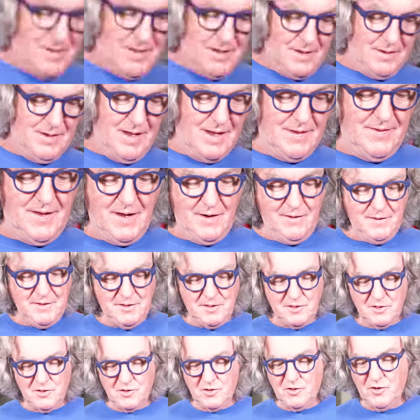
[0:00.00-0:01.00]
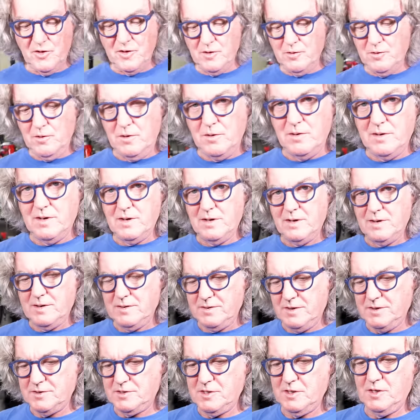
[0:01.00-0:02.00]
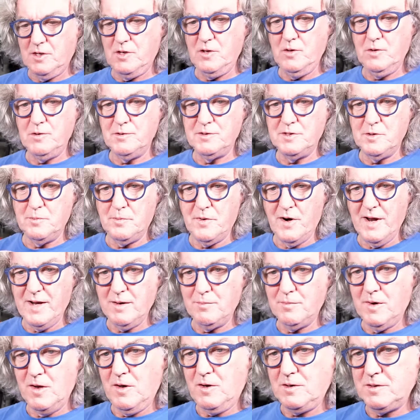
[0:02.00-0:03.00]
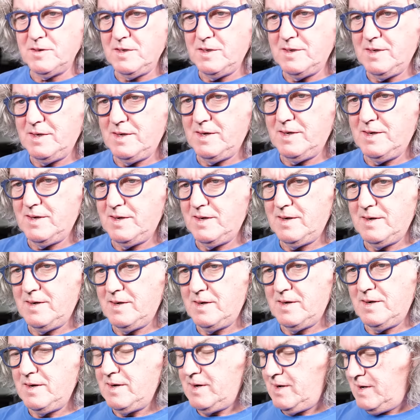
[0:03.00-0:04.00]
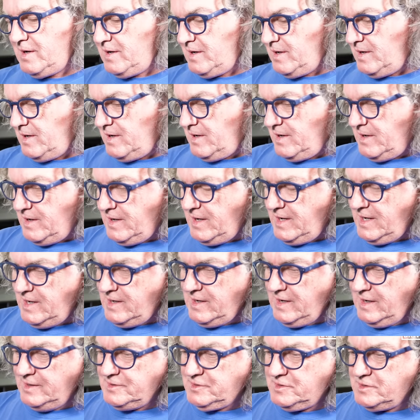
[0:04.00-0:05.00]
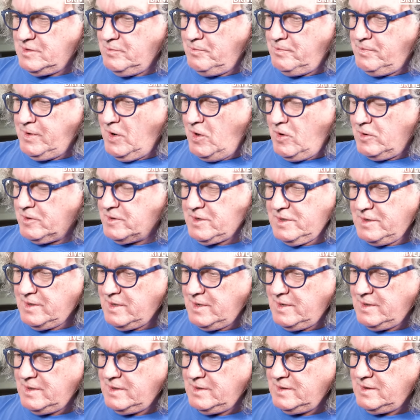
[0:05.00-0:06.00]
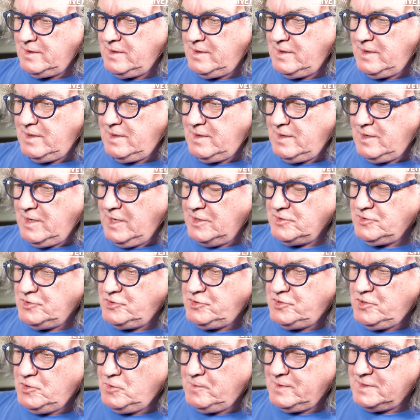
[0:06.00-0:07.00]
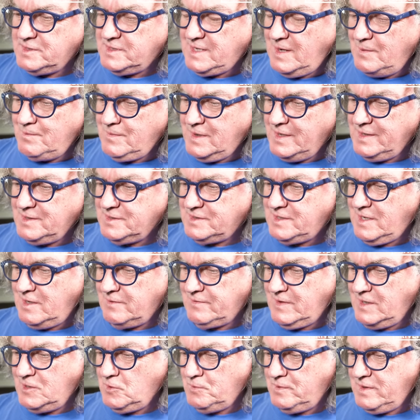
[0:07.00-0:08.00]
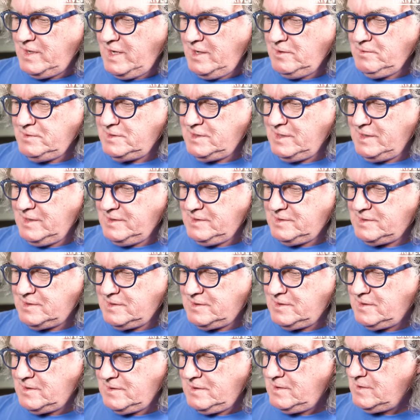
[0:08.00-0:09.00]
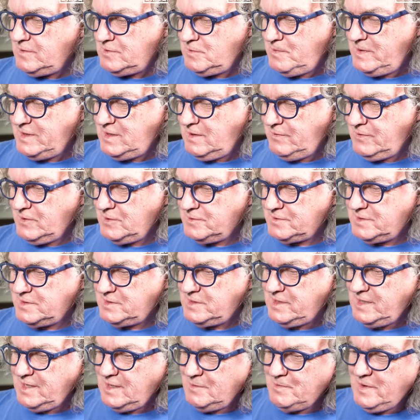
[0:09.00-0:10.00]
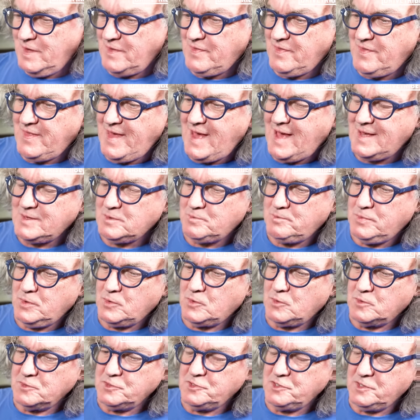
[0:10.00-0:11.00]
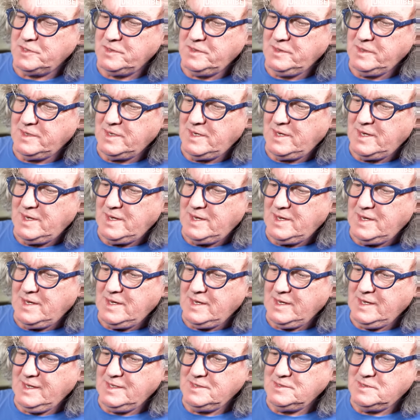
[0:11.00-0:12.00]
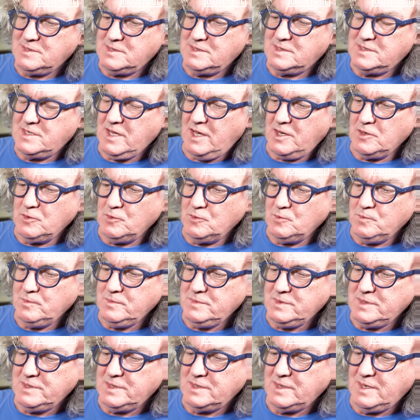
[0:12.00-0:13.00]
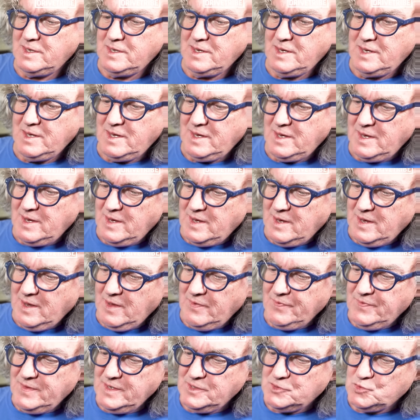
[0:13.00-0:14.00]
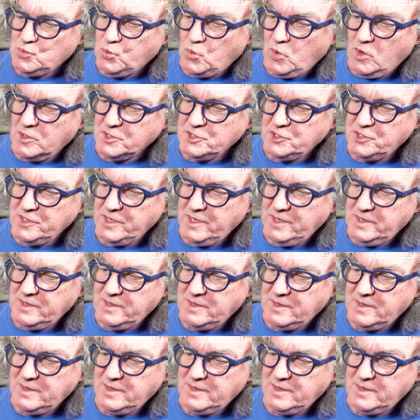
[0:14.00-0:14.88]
Okay, there is the screw that secures the brake block. Here is the block and shoe assembly itself. Now you will notice, it's a bit difficult to see, but that portion is domed and this washer